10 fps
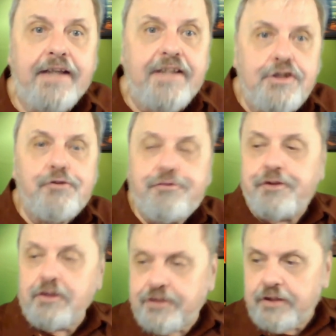And then you
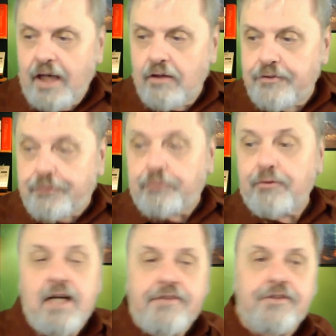filtered out
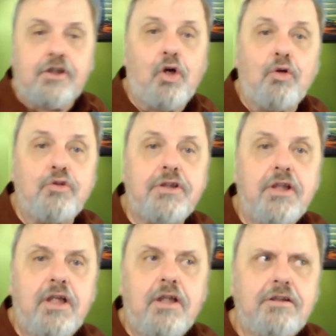three other
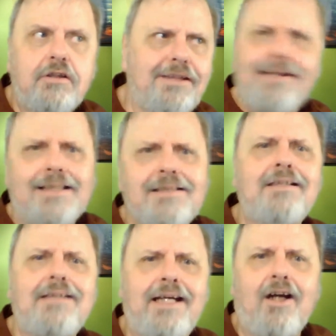codes to less
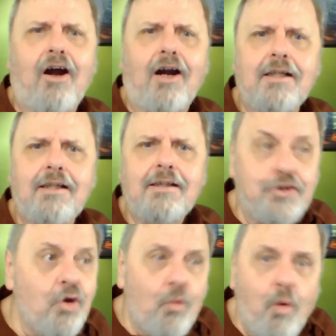than they are.
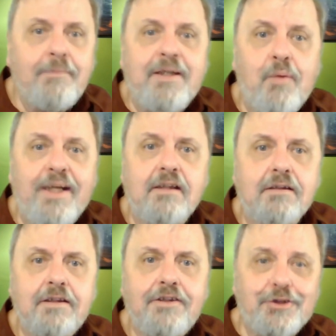So you're a wobbly
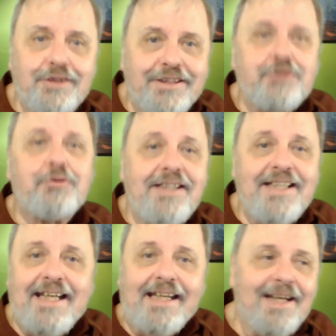wheel. You're
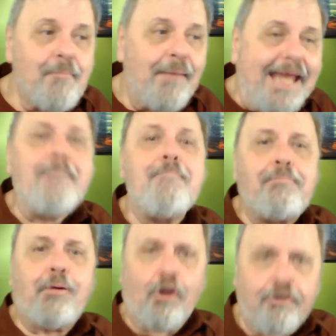literally
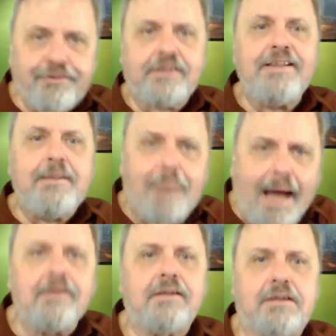imperfectly
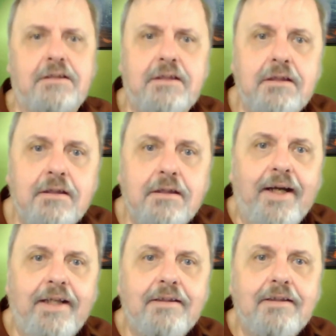balanced,
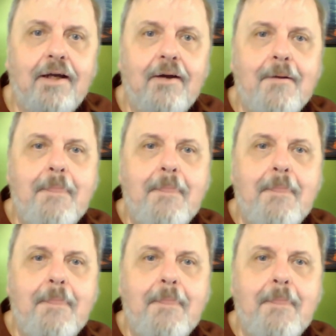right?